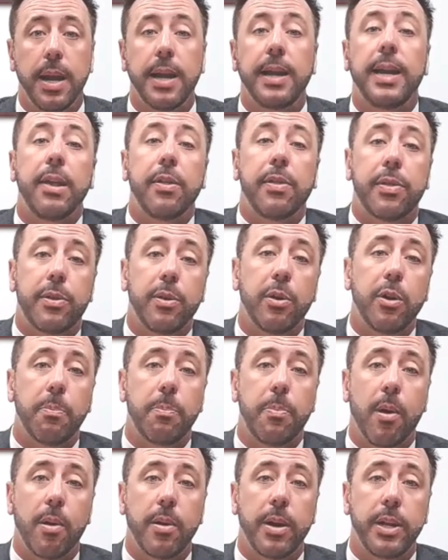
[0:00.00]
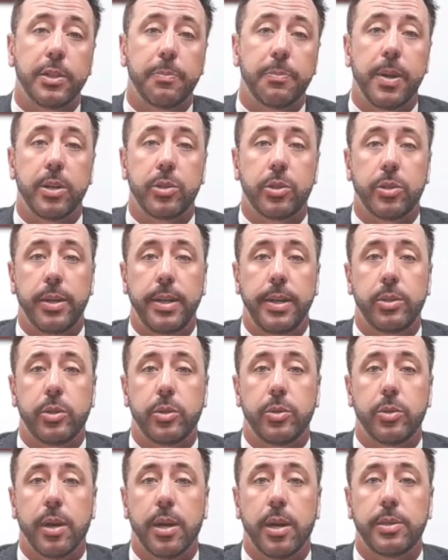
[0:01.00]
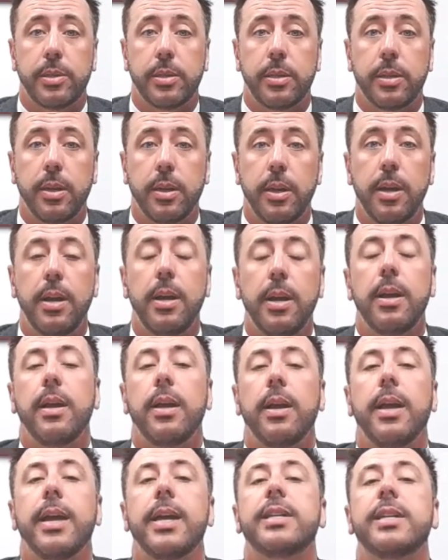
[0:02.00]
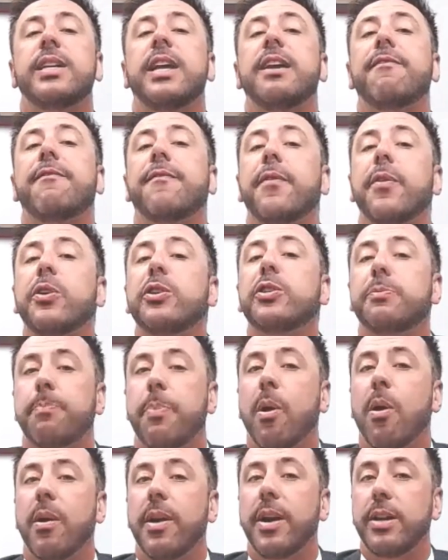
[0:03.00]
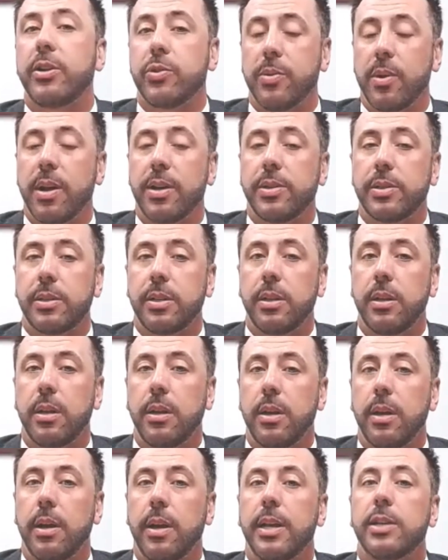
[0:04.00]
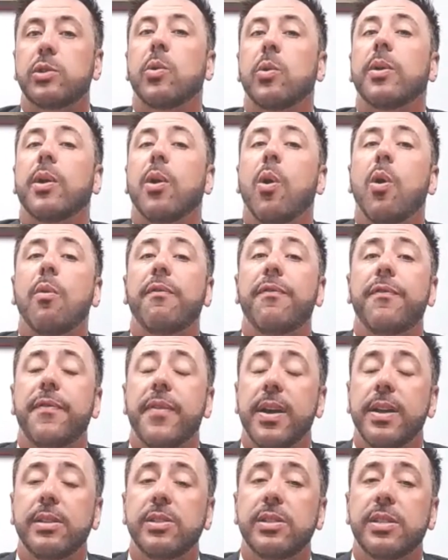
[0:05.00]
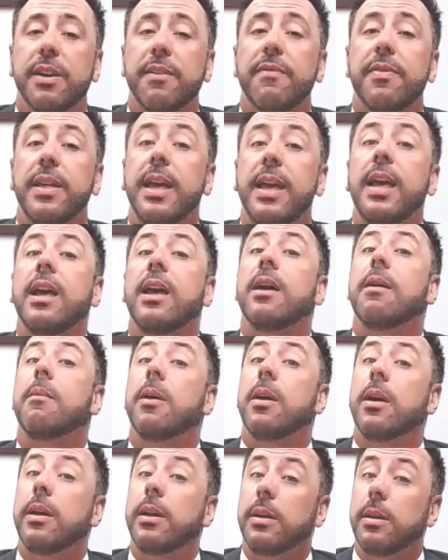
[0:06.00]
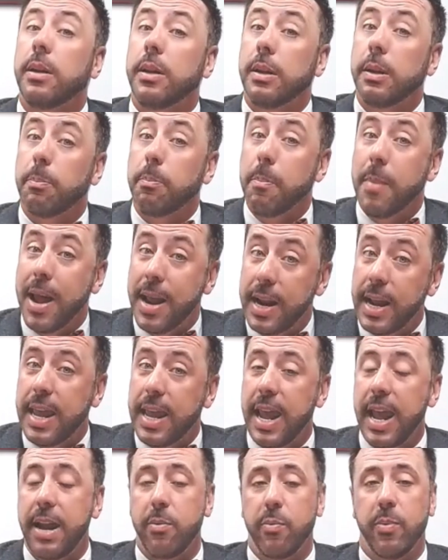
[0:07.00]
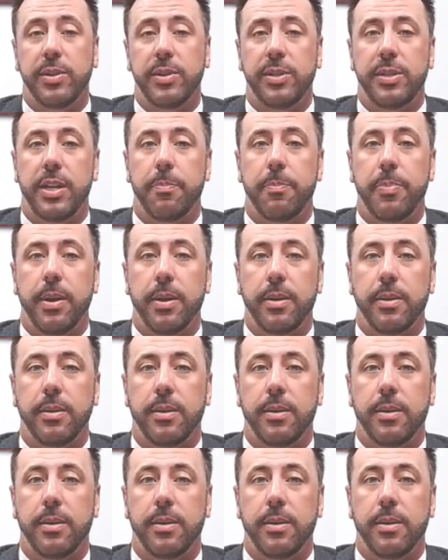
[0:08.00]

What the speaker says: and a third party special needs trust is a first party trust is going to hold funds of the Medicaid recipient.